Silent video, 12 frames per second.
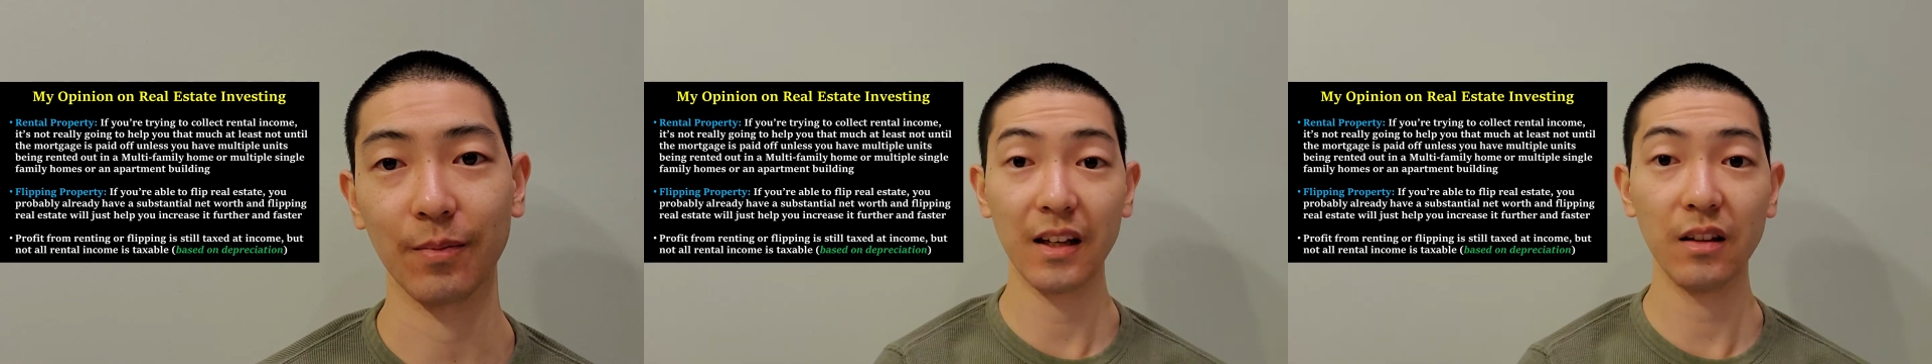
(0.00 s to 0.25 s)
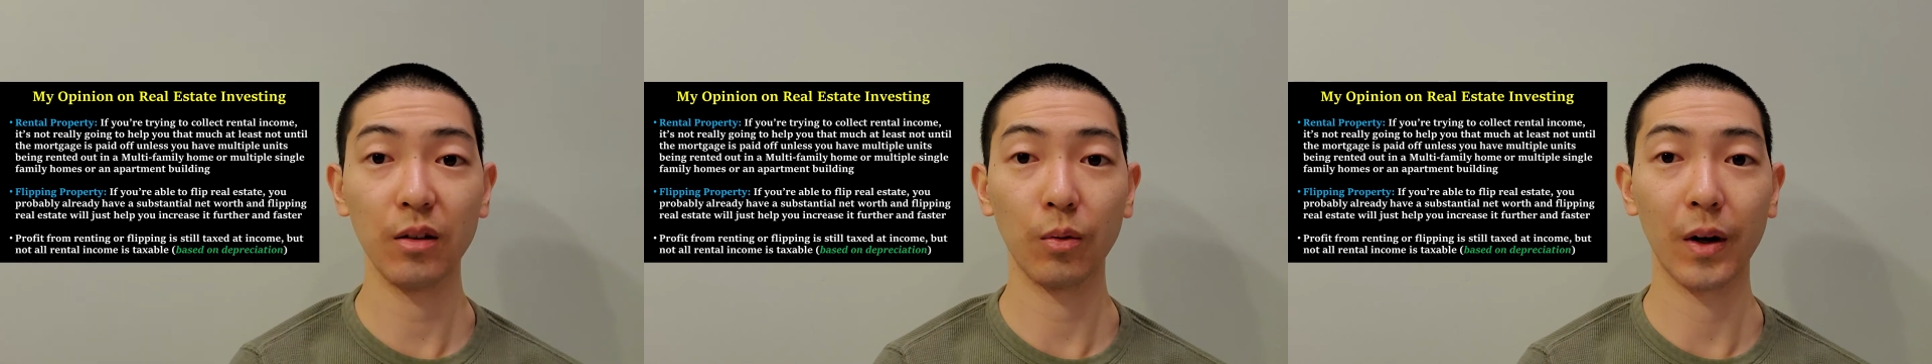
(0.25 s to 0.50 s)

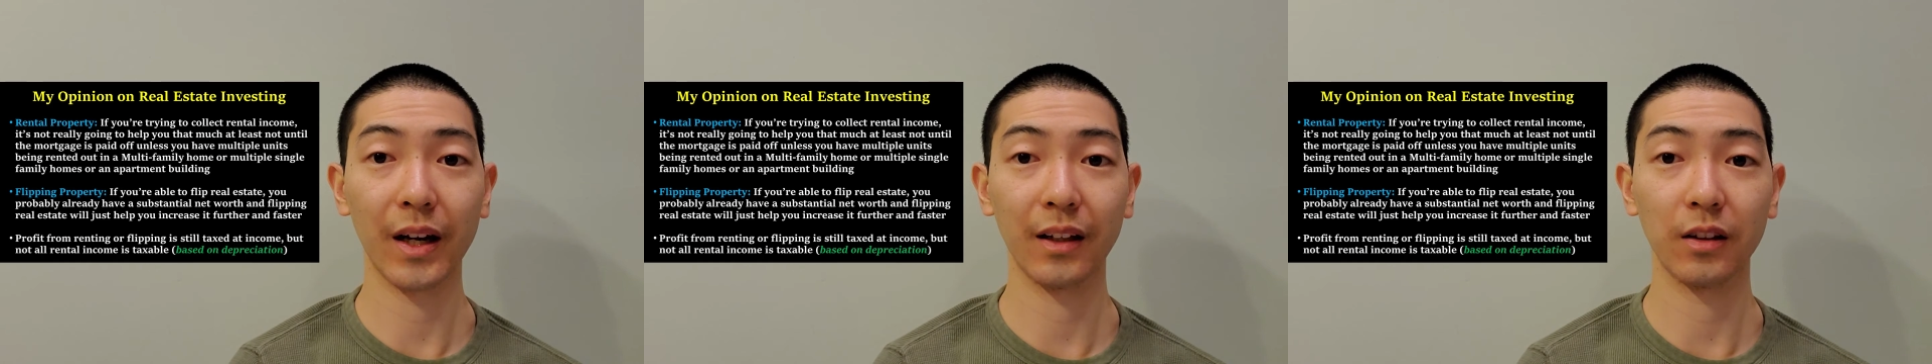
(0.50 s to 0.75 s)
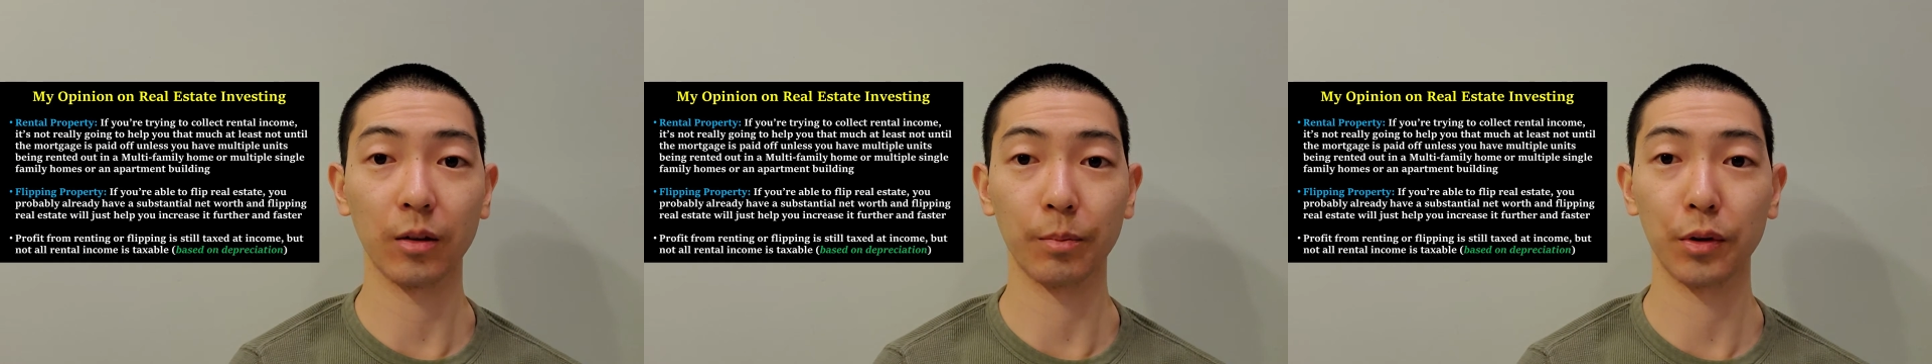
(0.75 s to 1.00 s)
Either way,
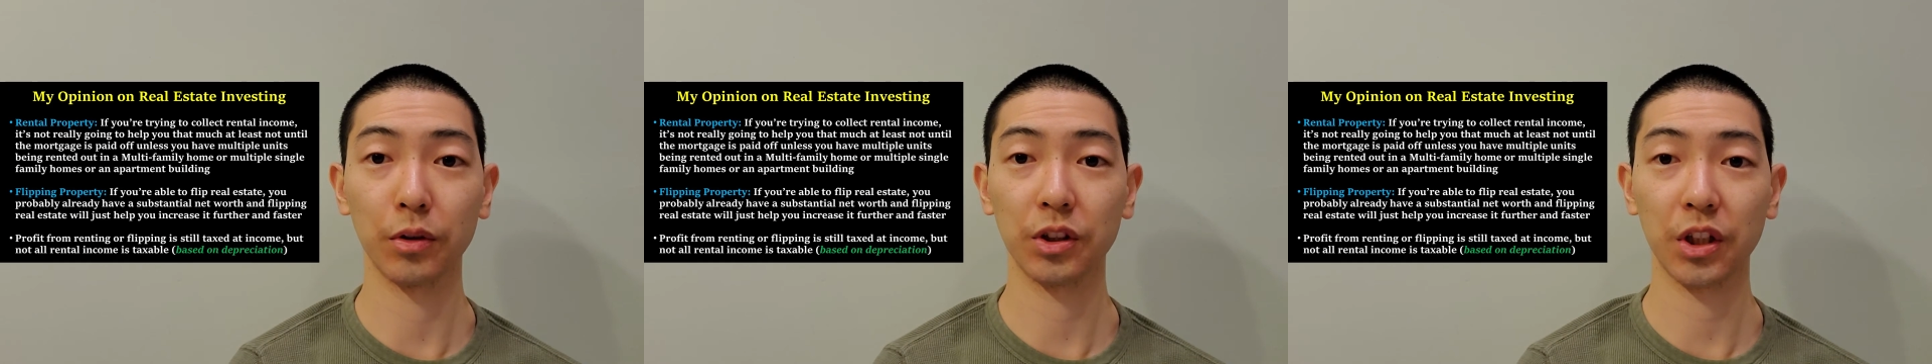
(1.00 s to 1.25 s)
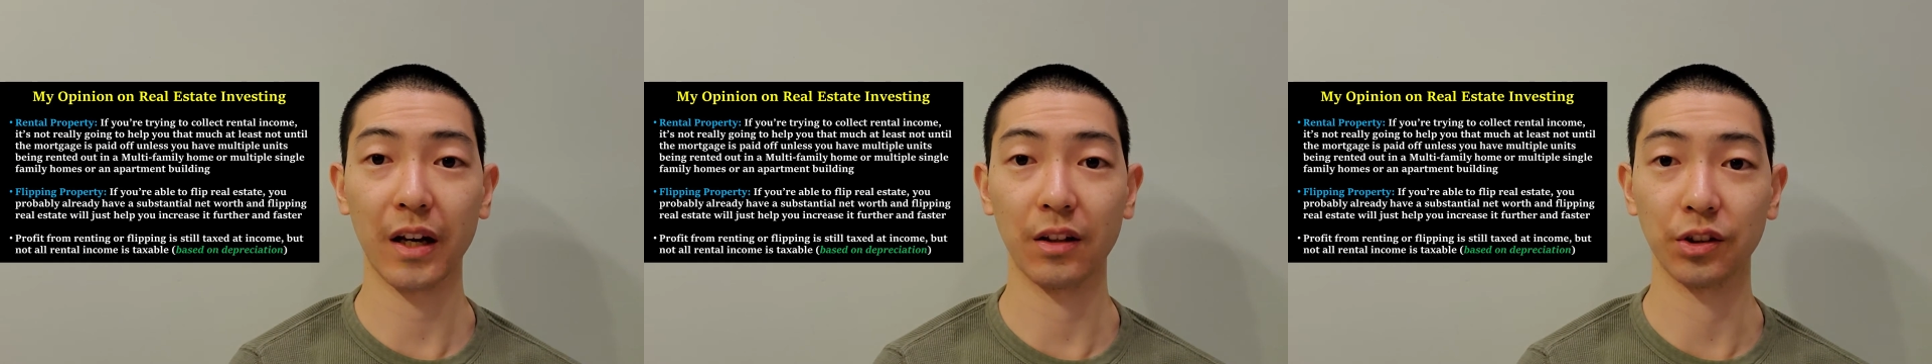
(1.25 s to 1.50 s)
they're both
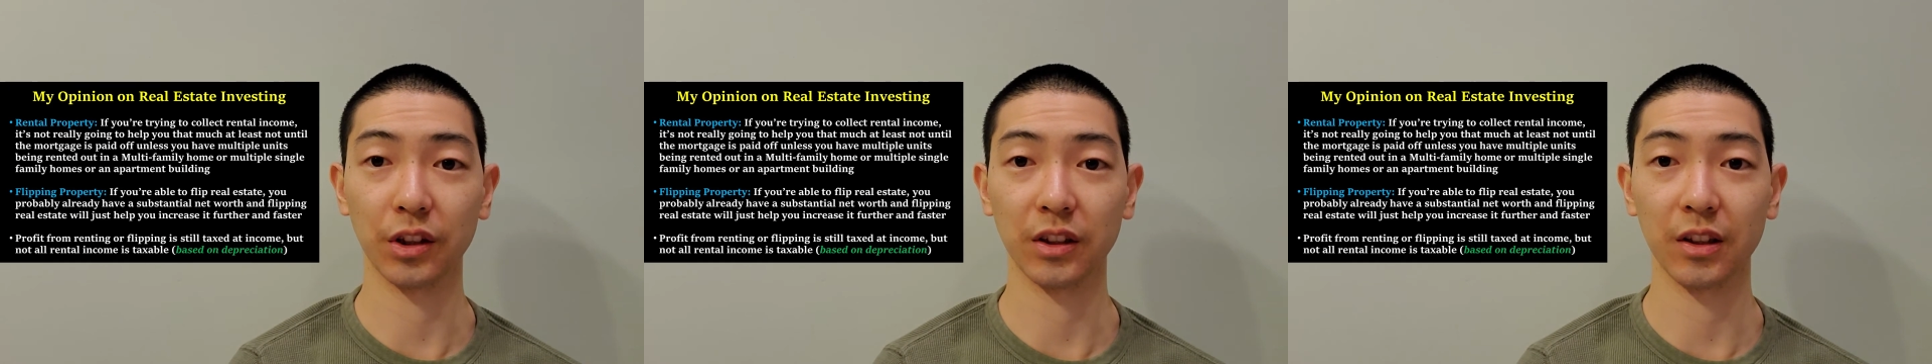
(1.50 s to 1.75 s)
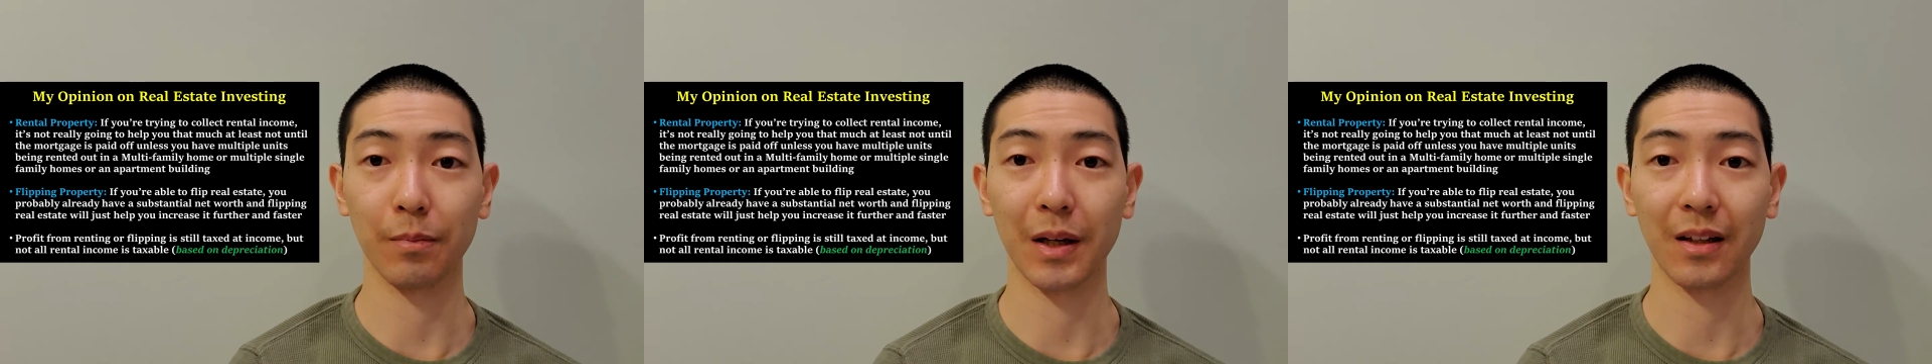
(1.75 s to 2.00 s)
challenging
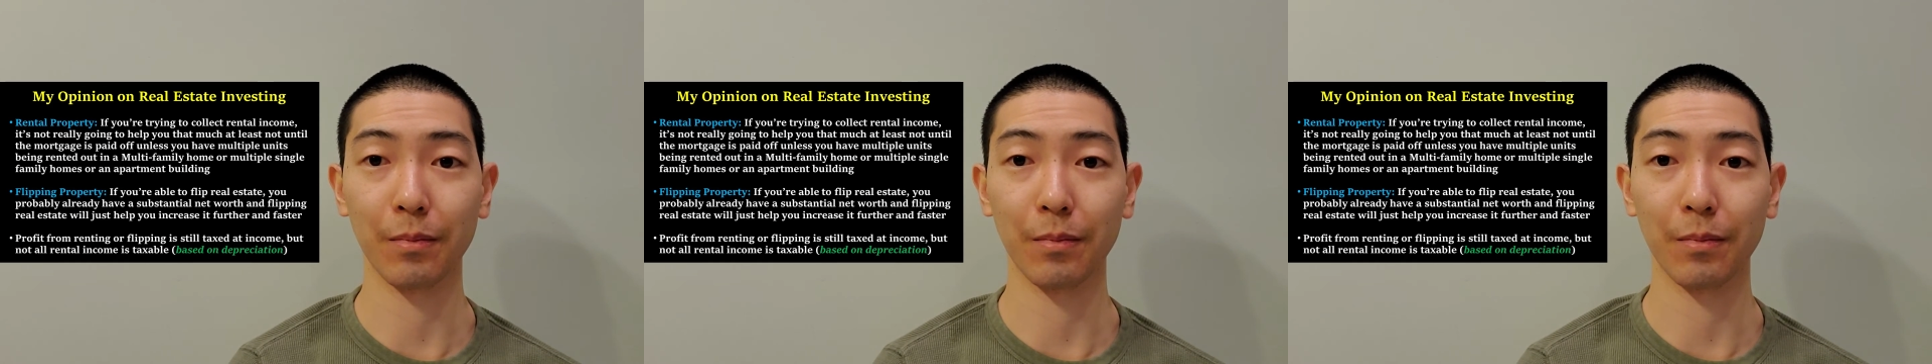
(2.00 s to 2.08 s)
to make